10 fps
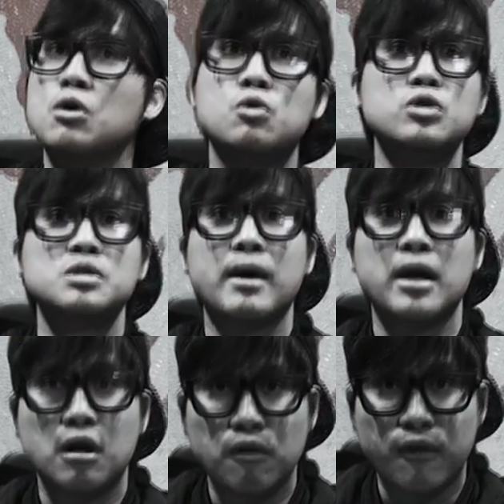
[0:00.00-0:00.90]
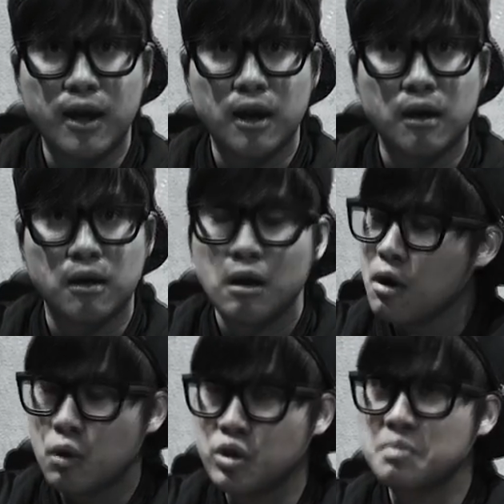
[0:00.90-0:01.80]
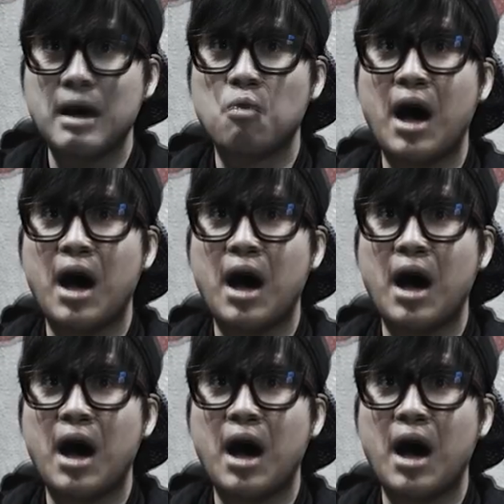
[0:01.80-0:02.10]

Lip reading: Who's my girlfriend? Who's my